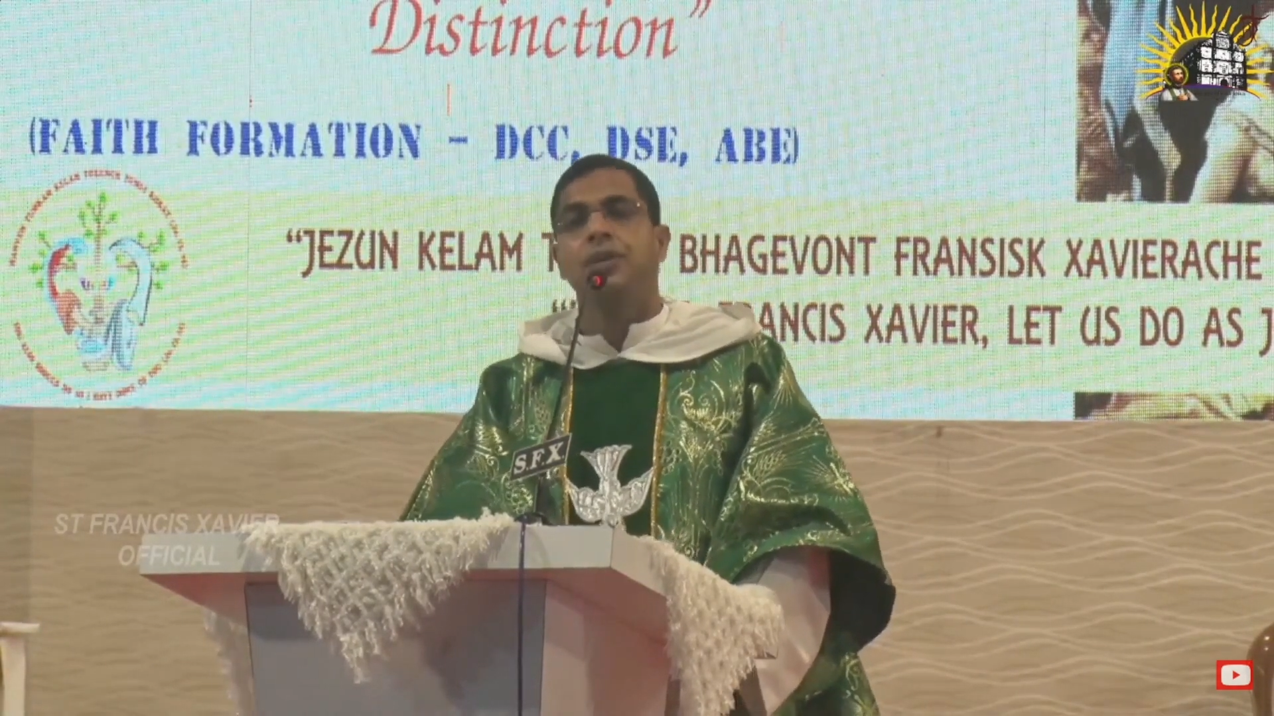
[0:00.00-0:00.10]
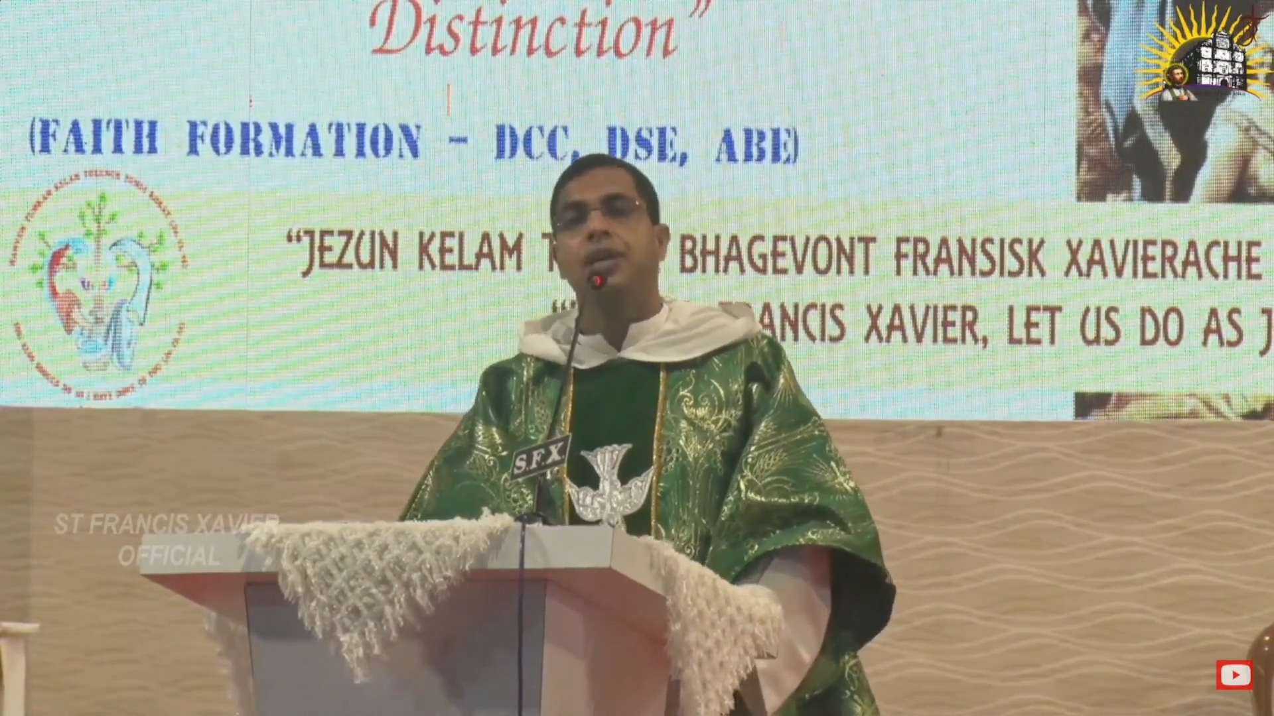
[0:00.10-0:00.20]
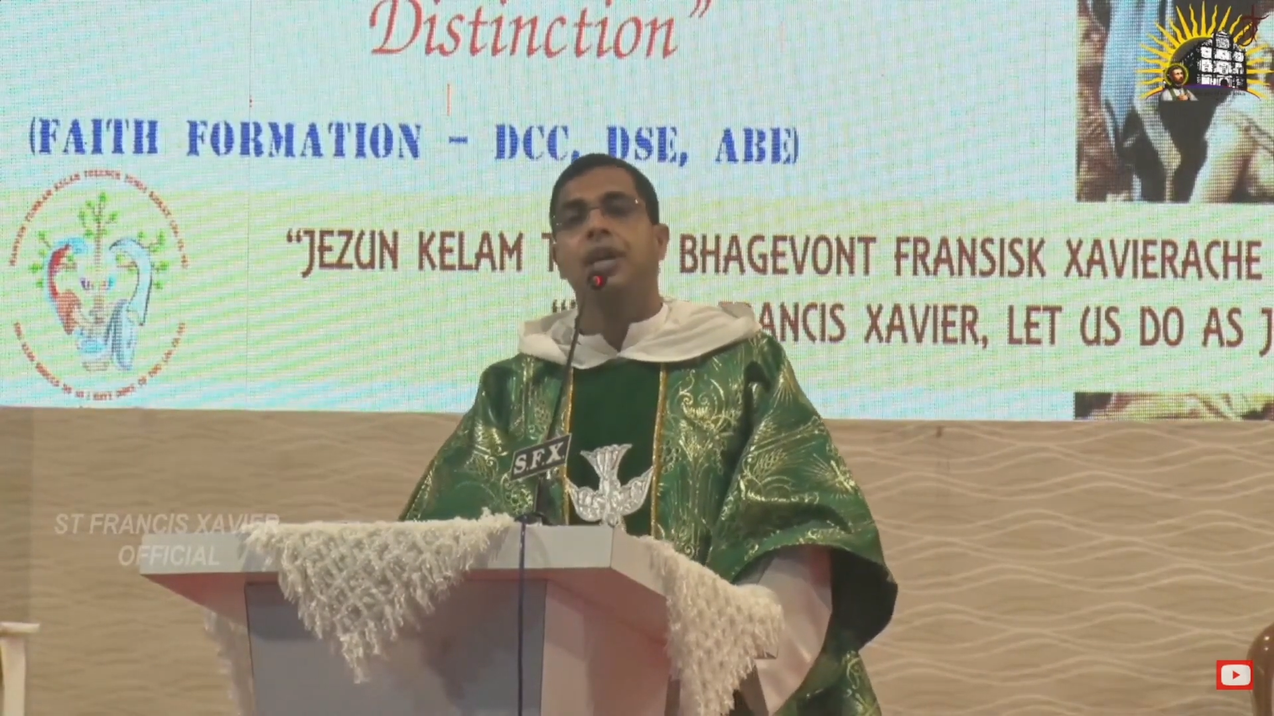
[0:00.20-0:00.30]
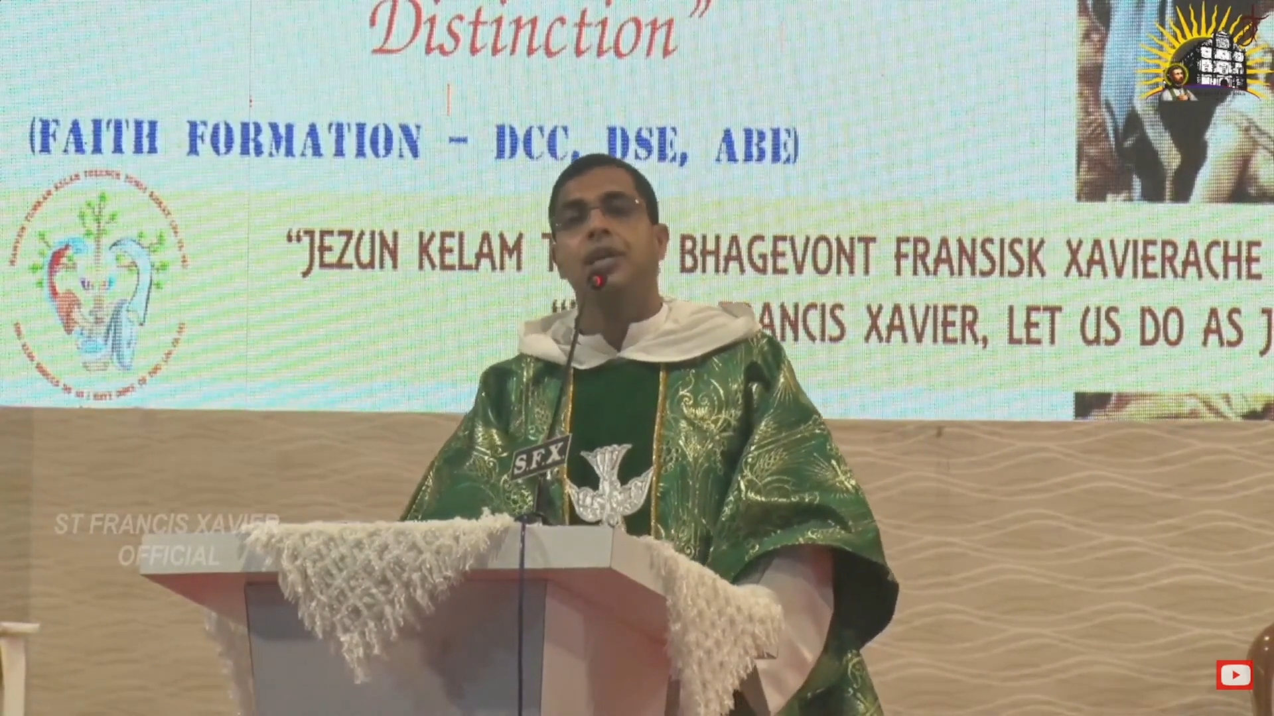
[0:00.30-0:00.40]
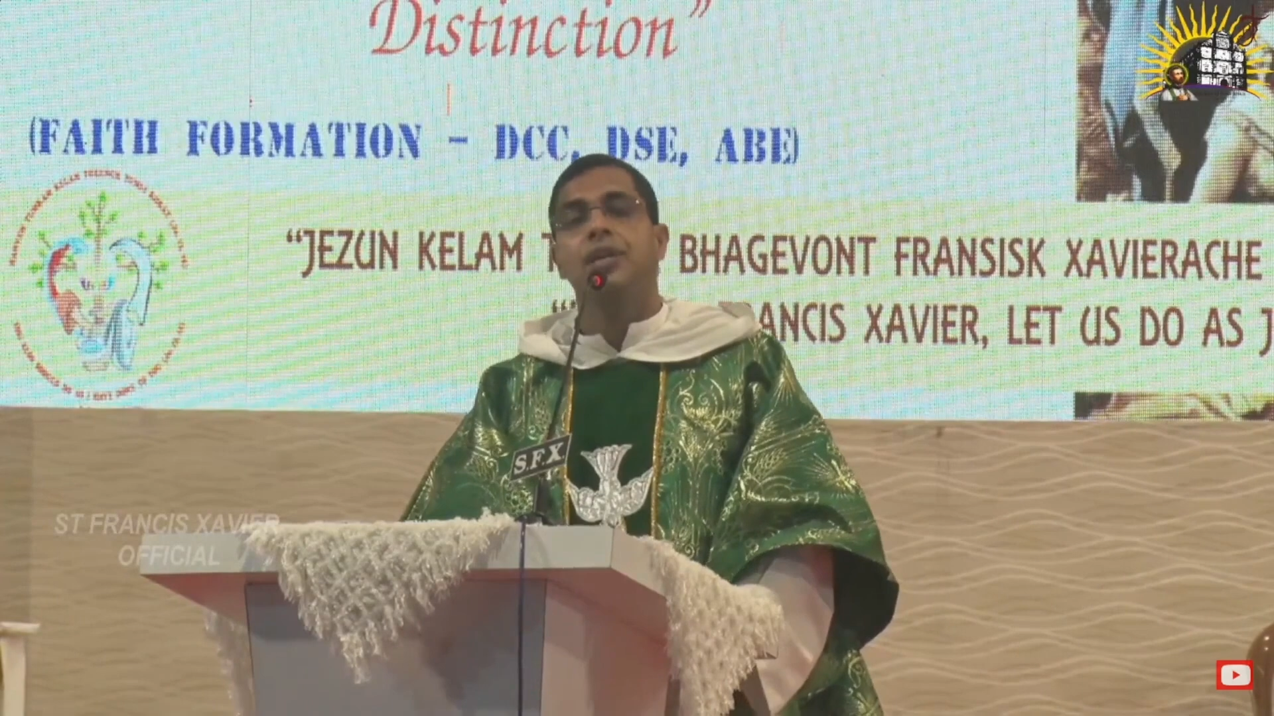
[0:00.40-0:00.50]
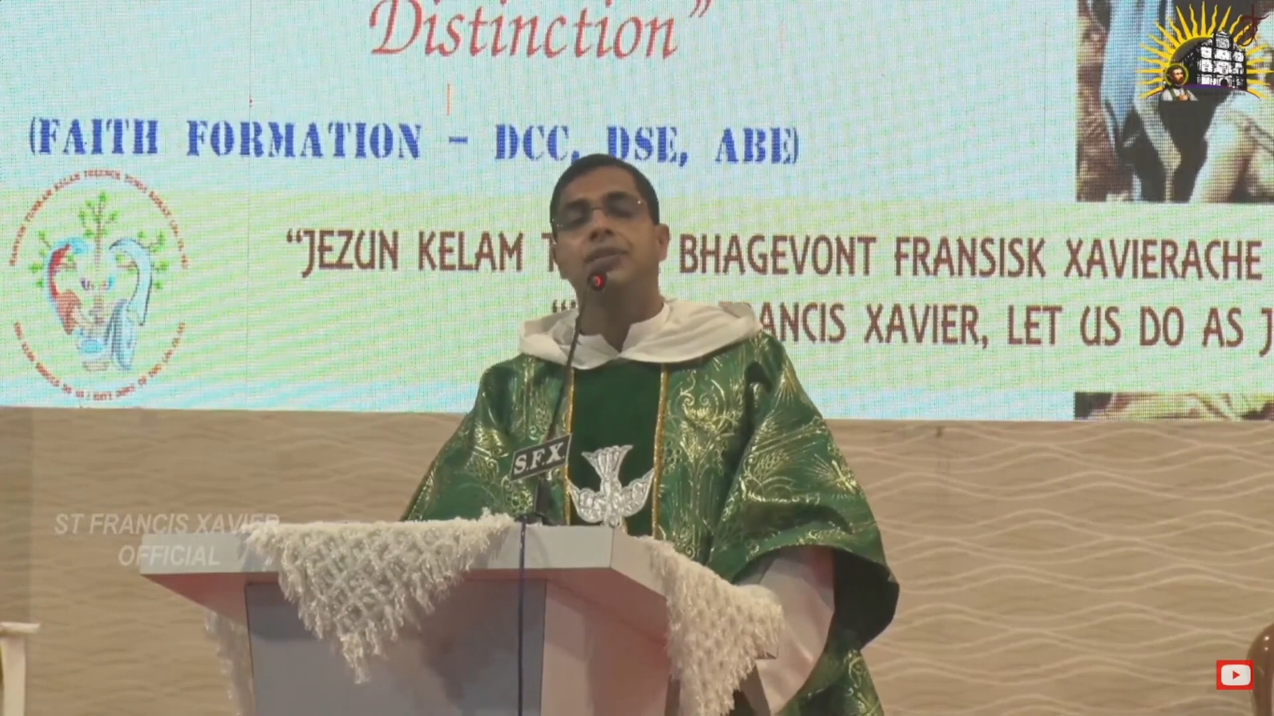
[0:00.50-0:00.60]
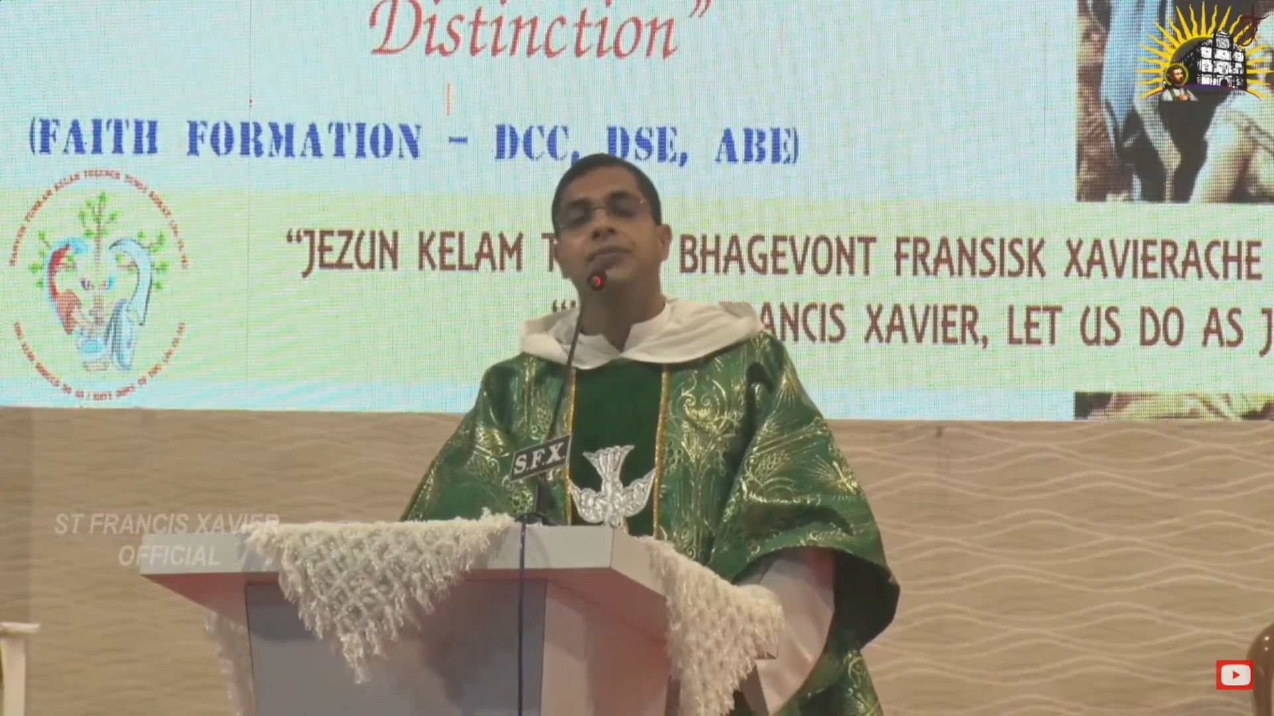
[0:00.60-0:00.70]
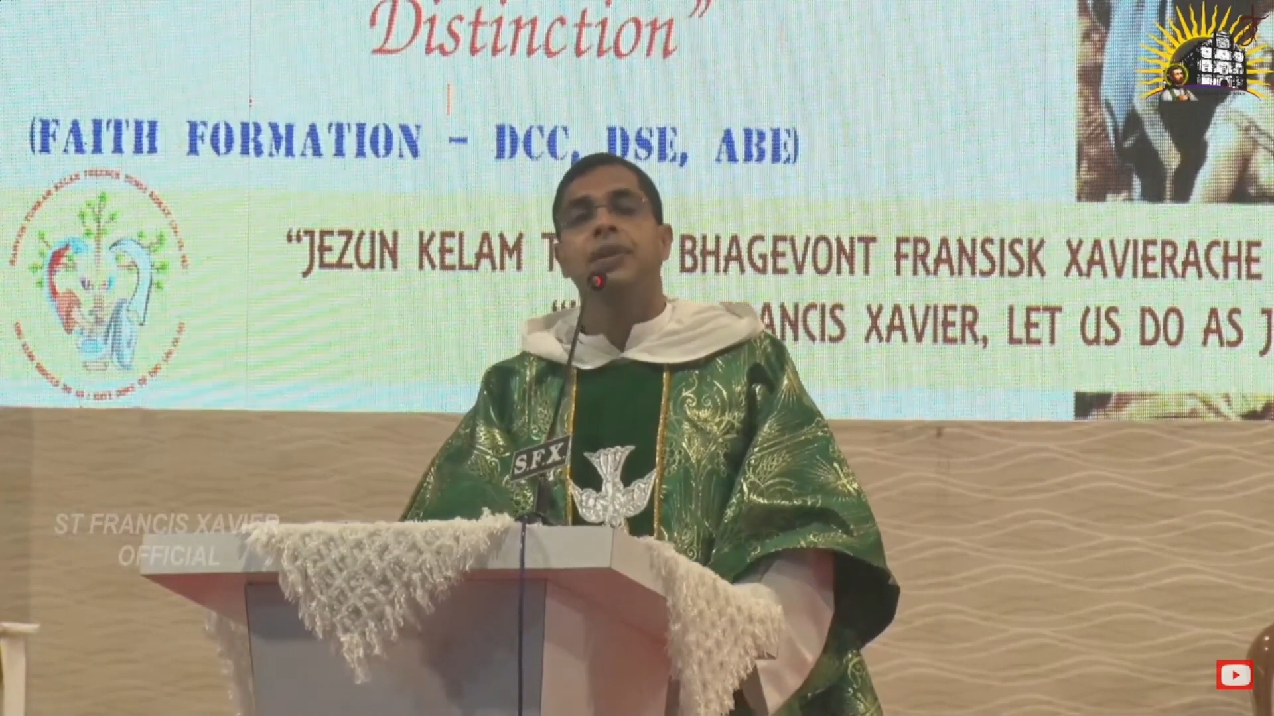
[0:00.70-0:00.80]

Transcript: the case,